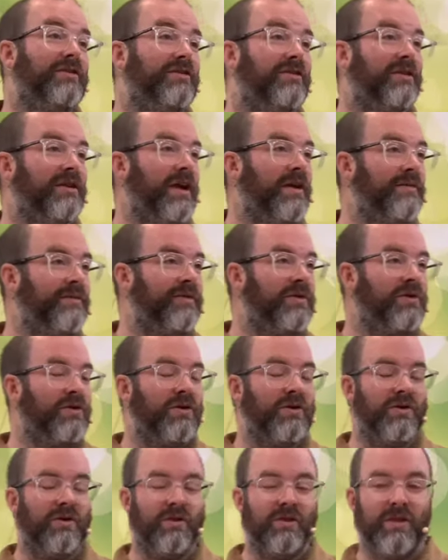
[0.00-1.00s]
He said, If
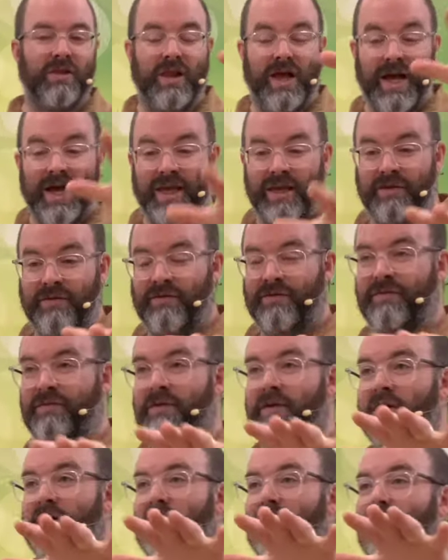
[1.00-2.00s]
your life,
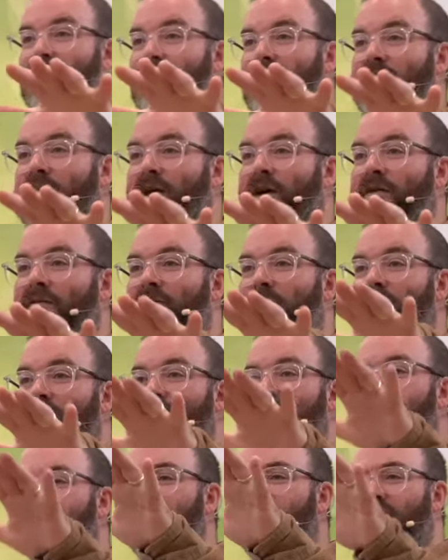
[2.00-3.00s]
uh, if somebody
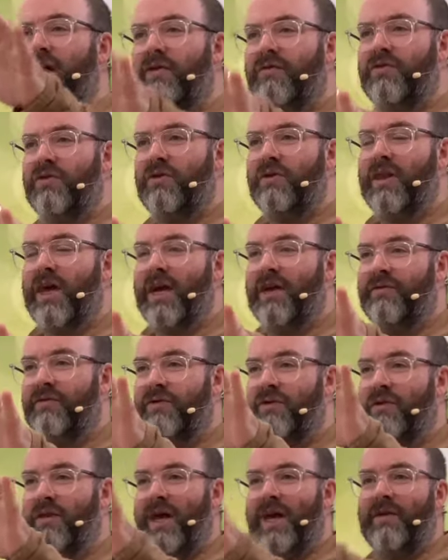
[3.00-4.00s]
observed your life,
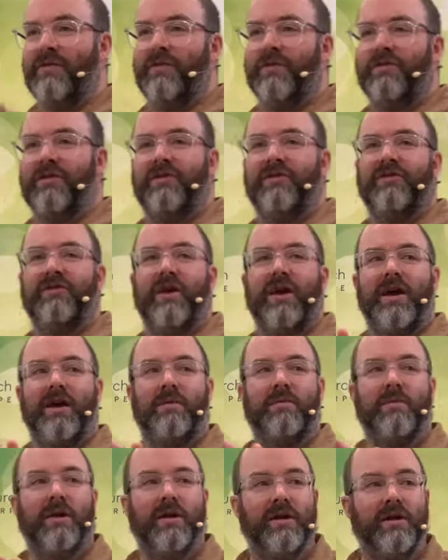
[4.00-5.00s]
your life was a
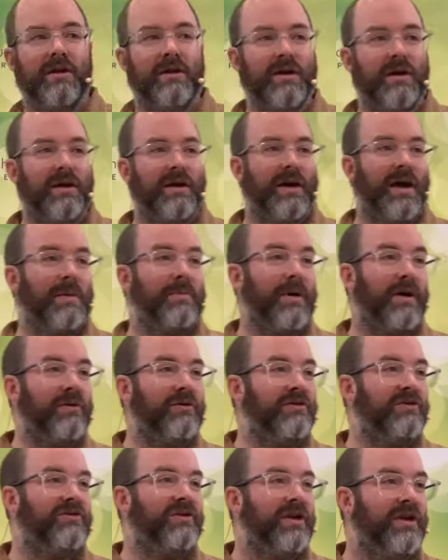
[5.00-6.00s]
sermon
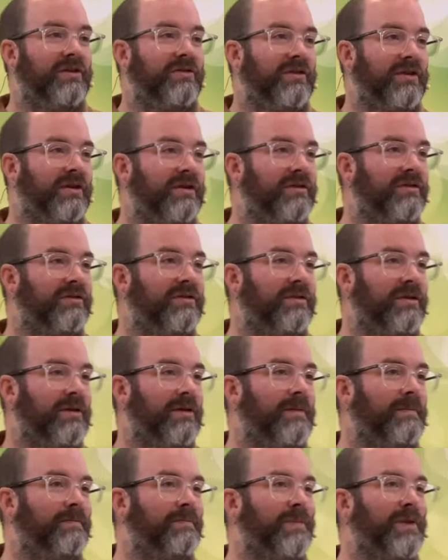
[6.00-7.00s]
about Jesus,
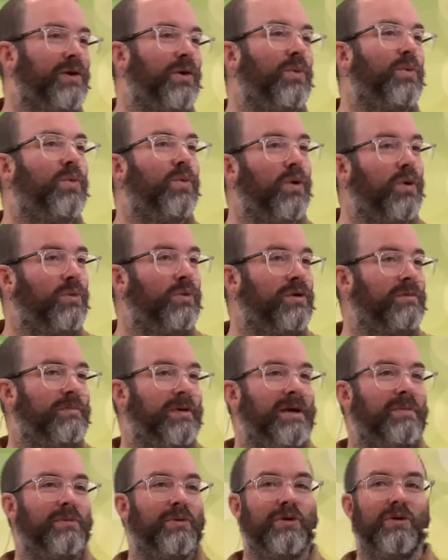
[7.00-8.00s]
what would
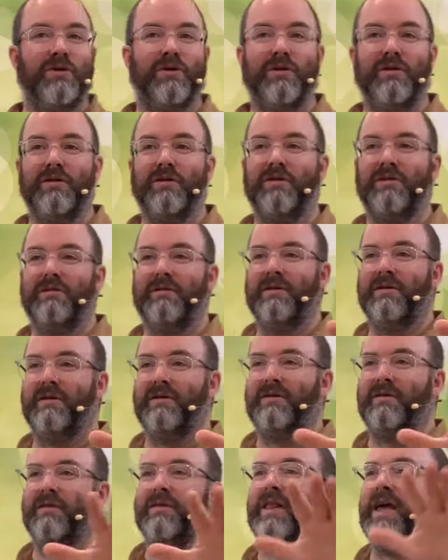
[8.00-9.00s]
people
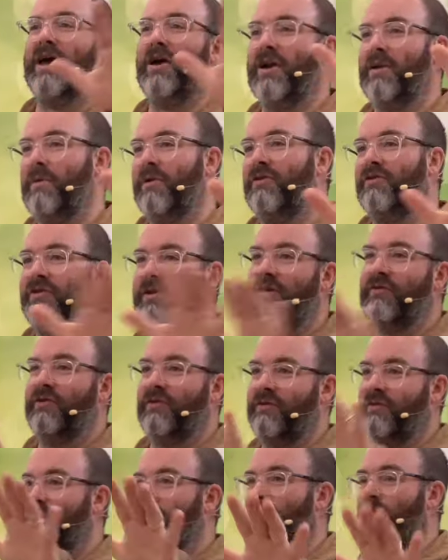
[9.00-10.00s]
learn about
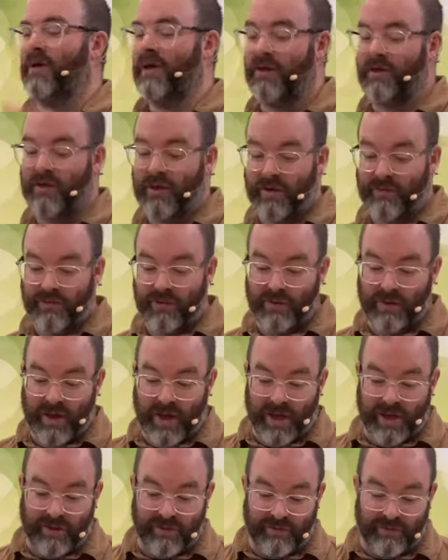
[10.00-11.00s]
Jesus from the way you live your
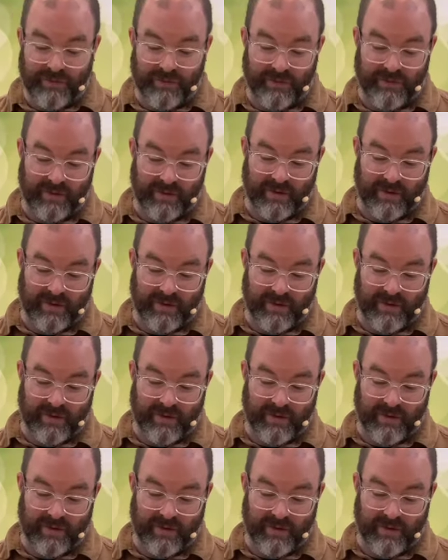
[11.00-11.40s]
life?